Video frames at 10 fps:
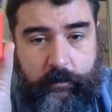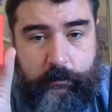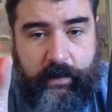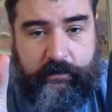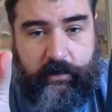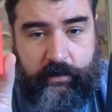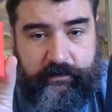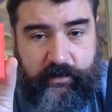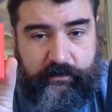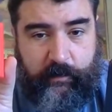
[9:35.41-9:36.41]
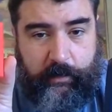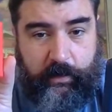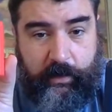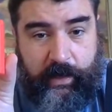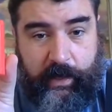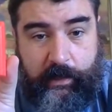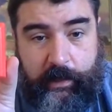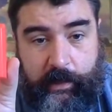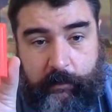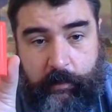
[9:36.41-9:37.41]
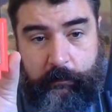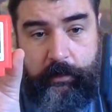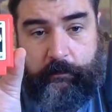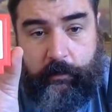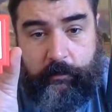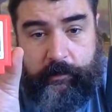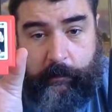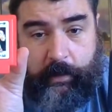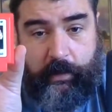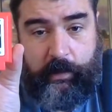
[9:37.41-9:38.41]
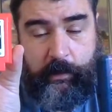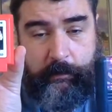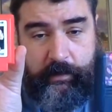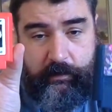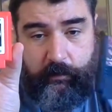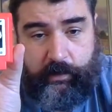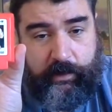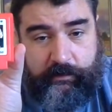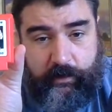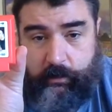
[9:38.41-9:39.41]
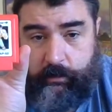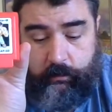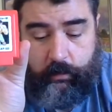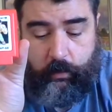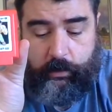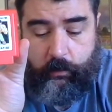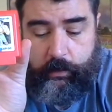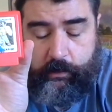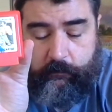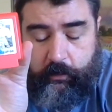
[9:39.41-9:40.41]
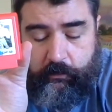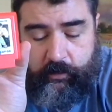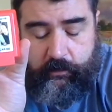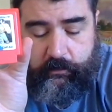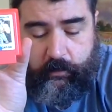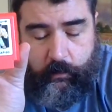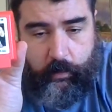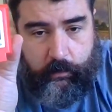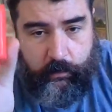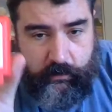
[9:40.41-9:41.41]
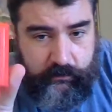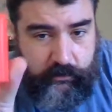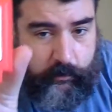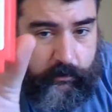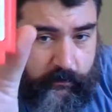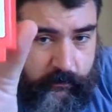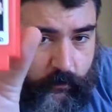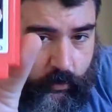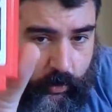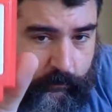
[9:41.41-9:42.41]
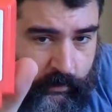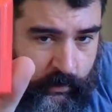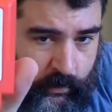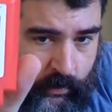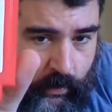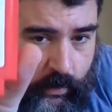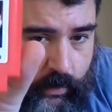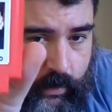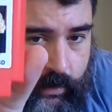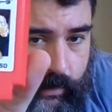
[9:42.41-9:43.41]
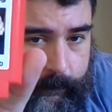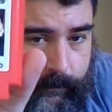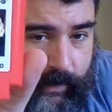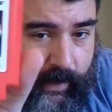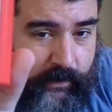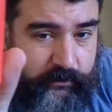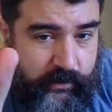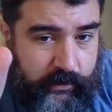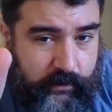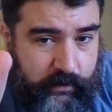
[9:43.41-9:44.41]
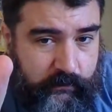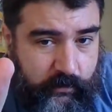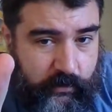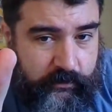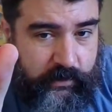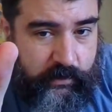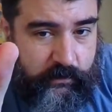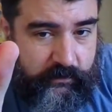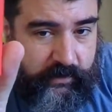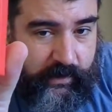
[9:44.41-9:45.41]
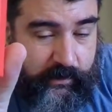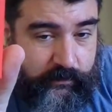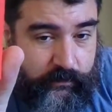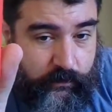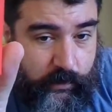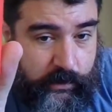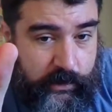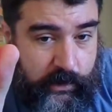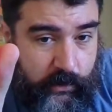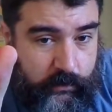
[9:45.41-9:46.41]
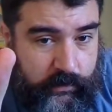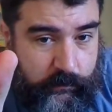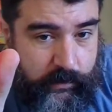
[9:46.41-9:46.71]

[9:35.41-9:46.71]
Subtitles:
Based on a 16-bit arcade game, but for a Famicom, they realized they couldn't do a 1-to-1 conversion, so they went with a super deformed action version that is really cute.